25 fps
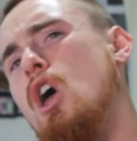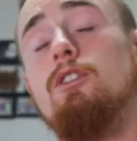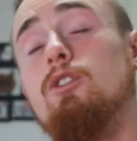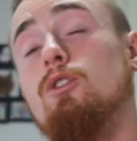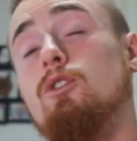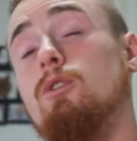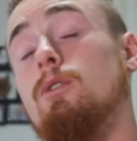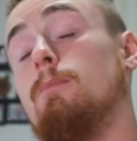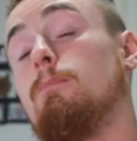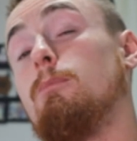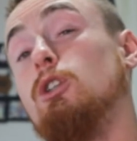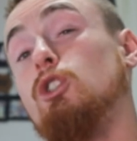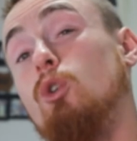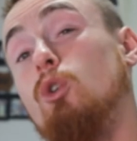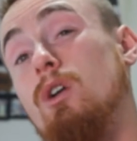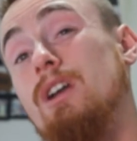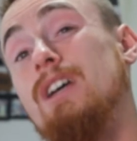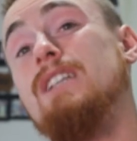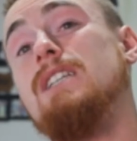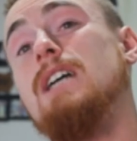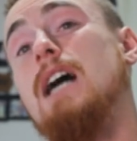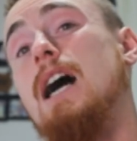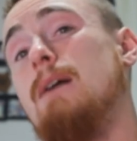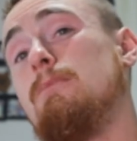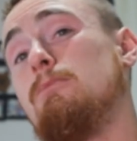the
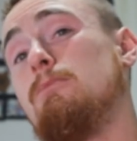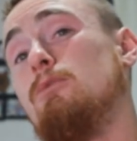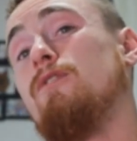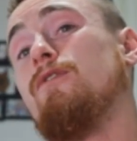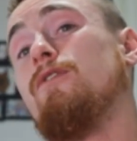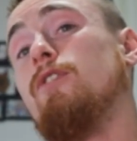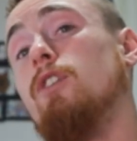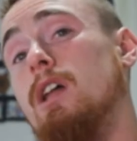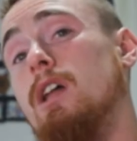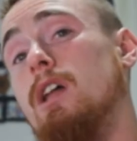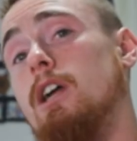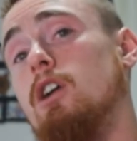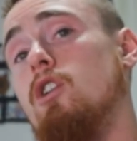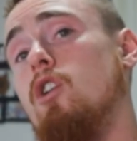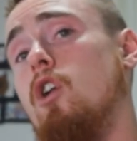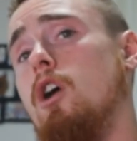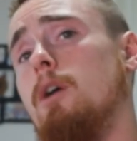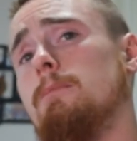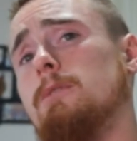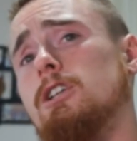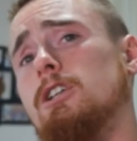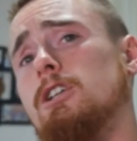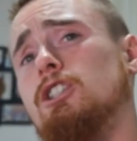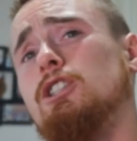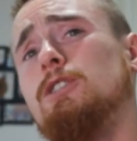majority of the time you'd feel like
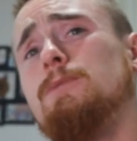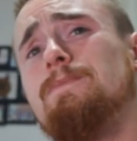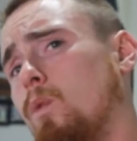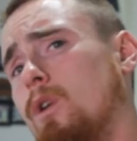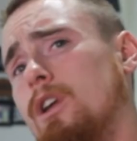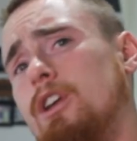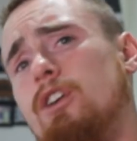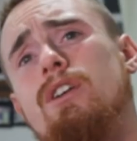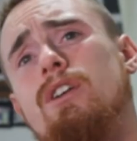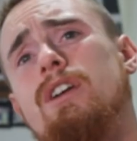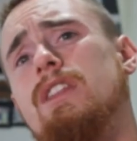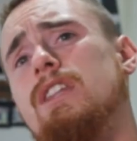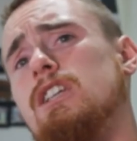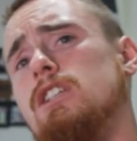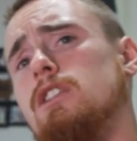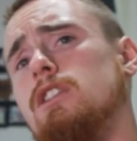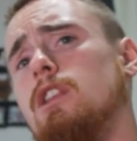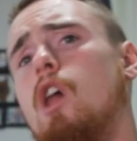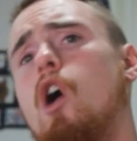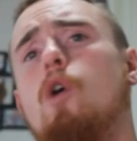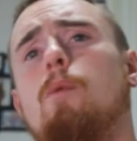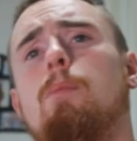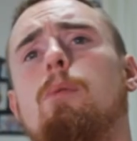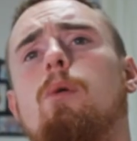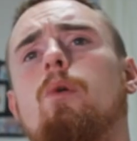garbage. When you're in these
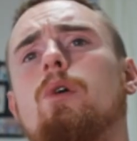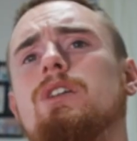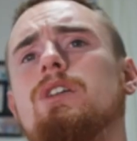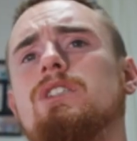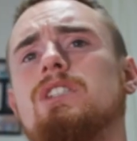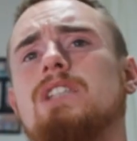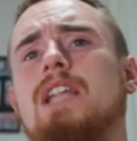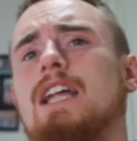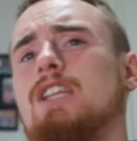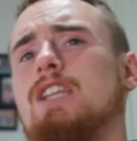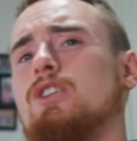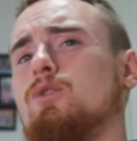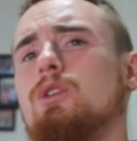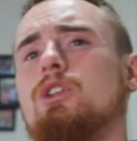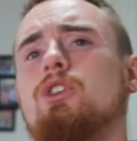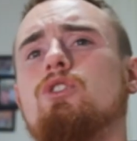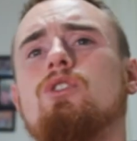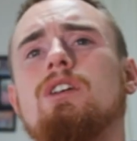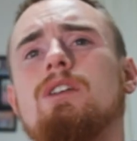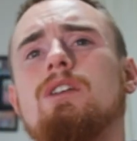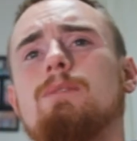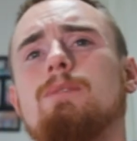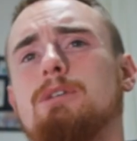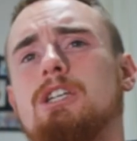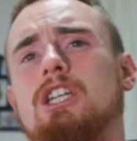low points, that's when you
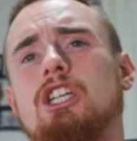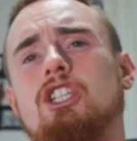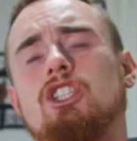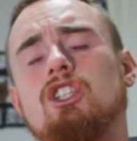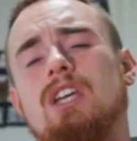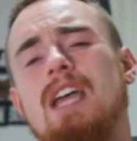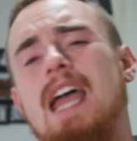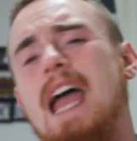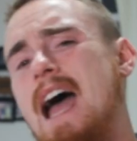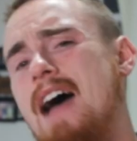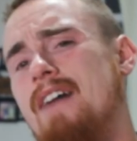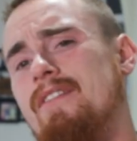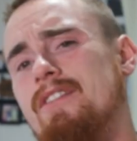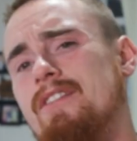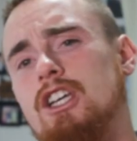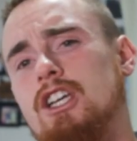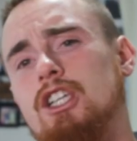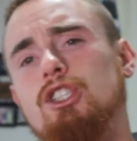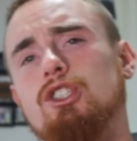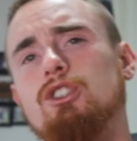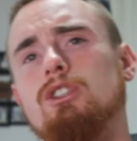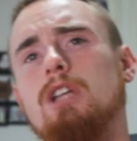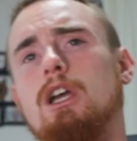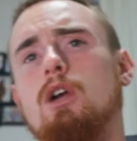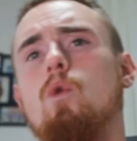can potentially have
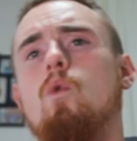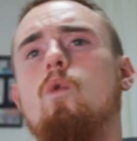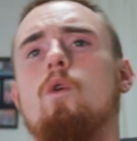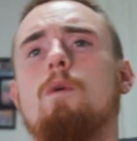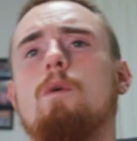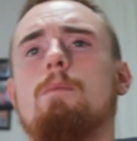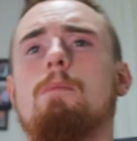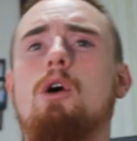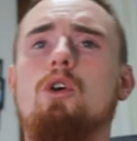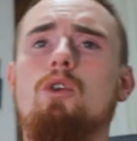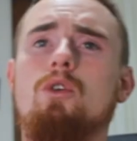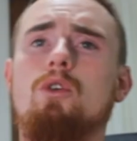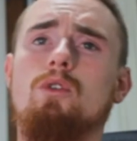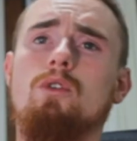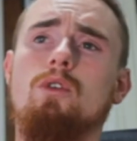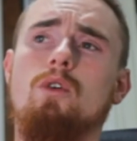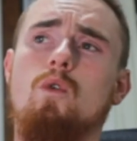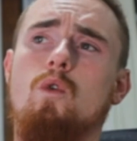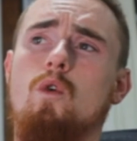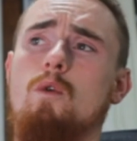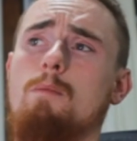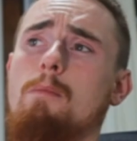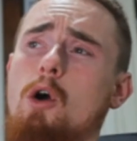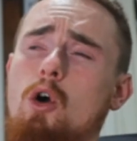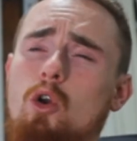issues like hormone
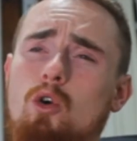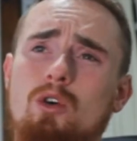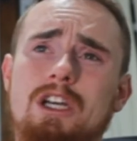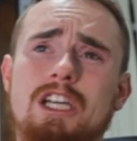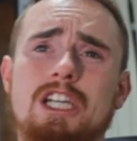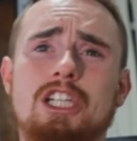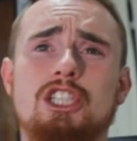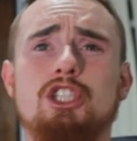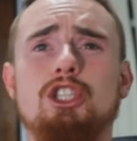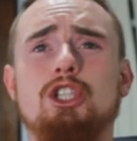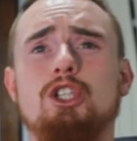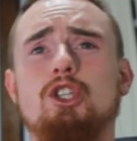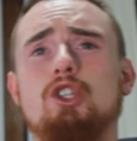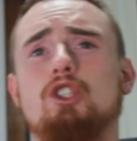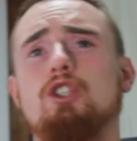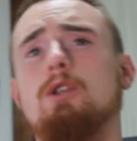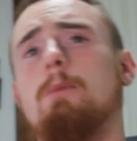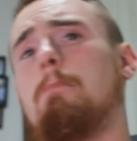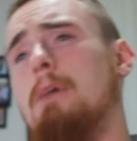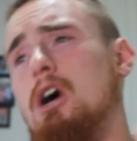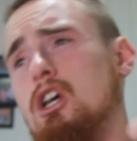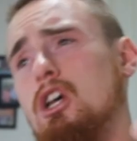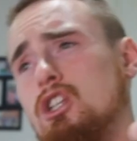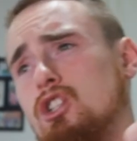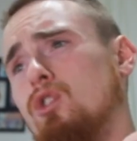hormonal issues,
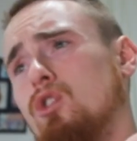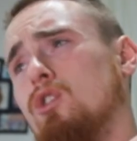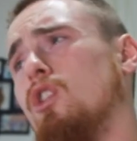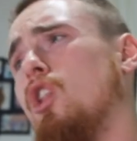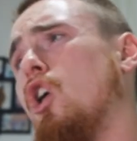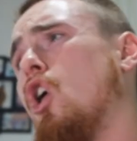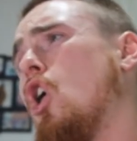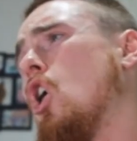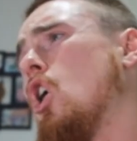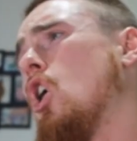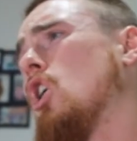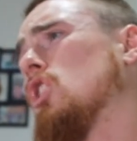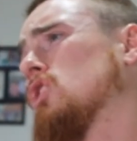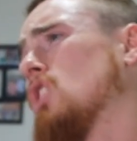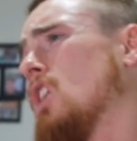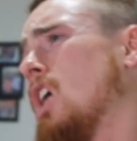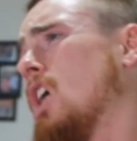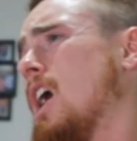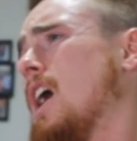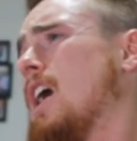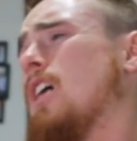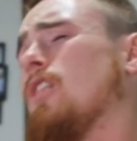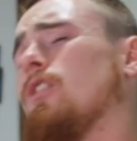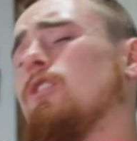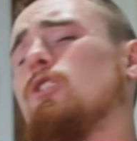muscle loss.
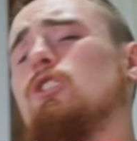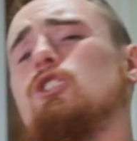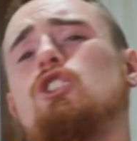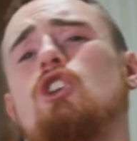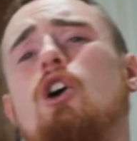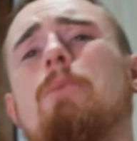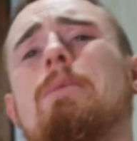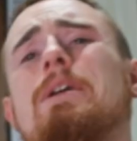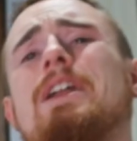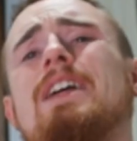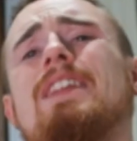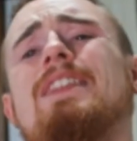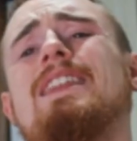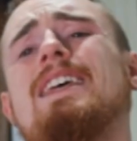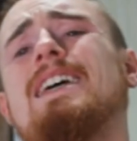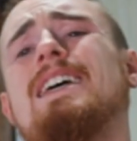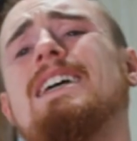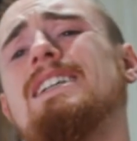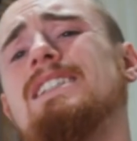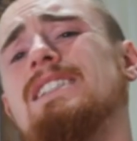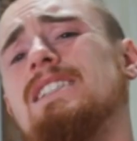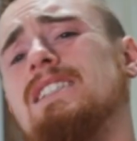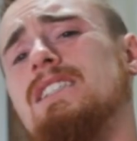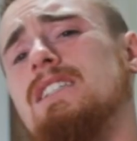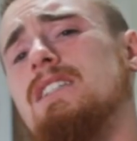There's so many
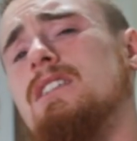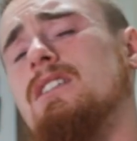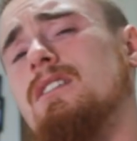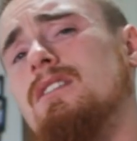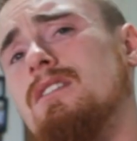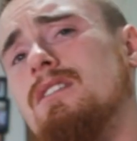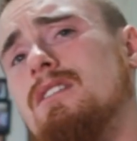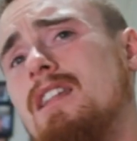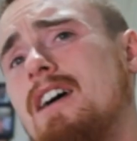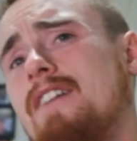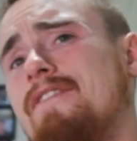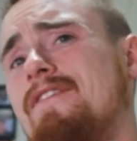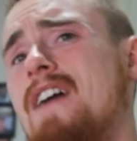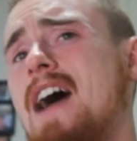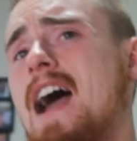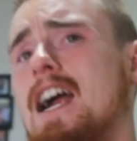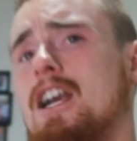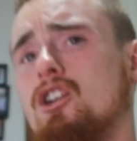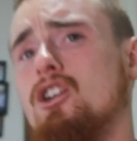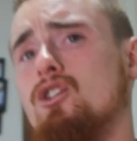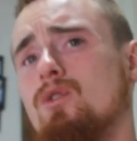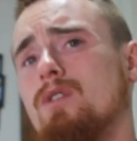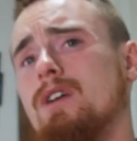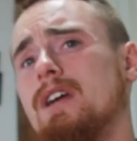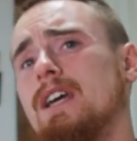things to that
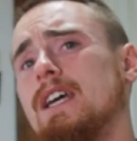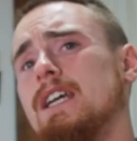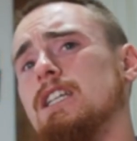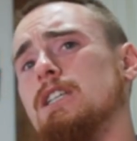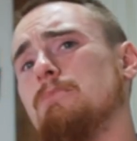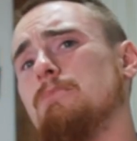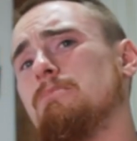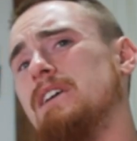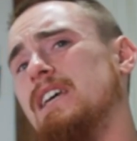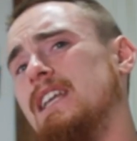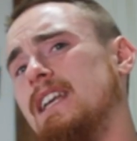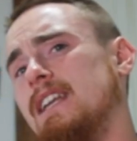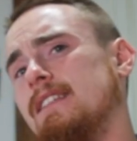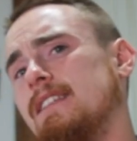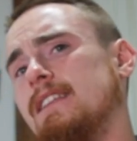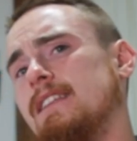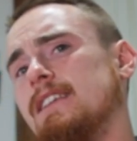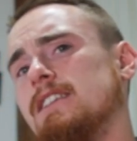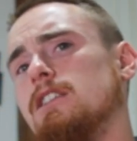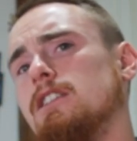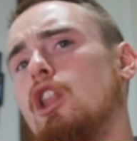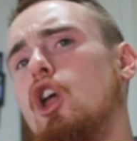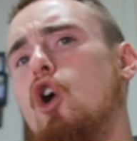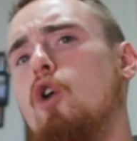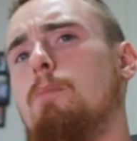factor in to being in
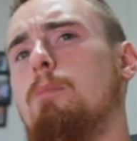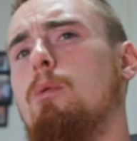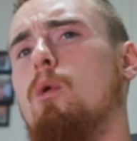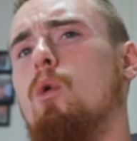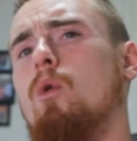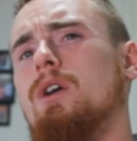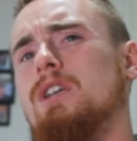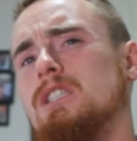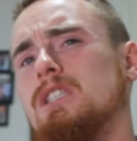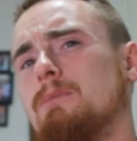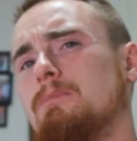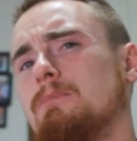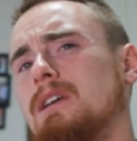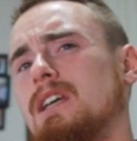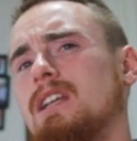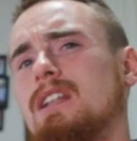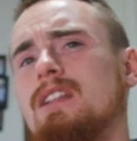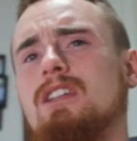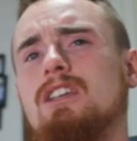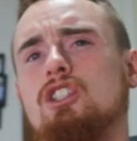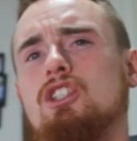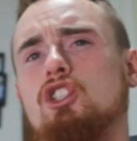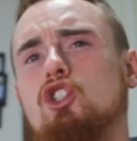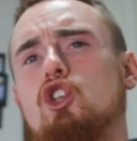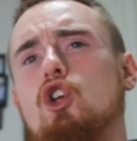these low points and being
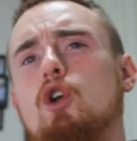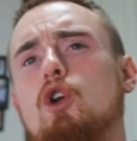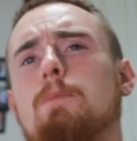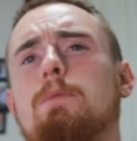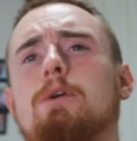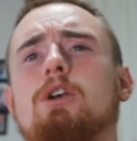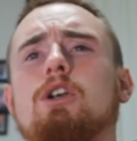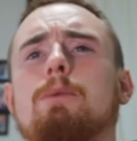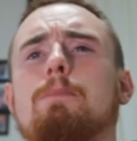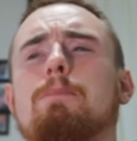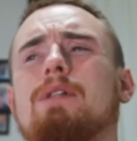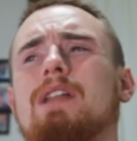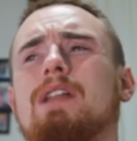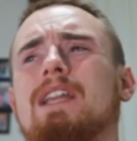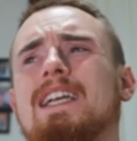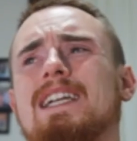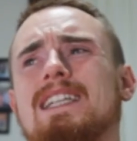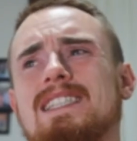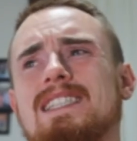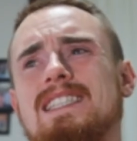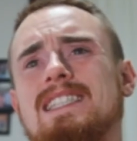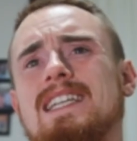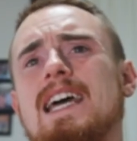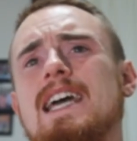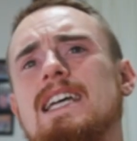in these super
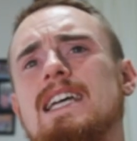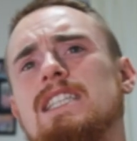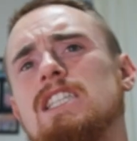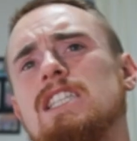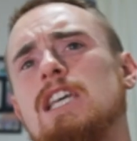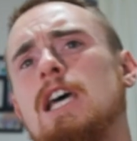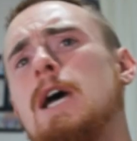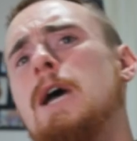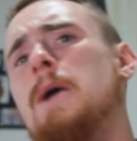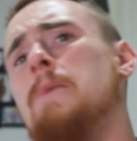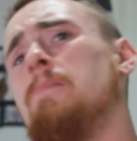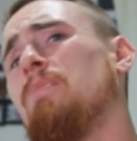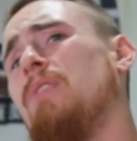depleted states.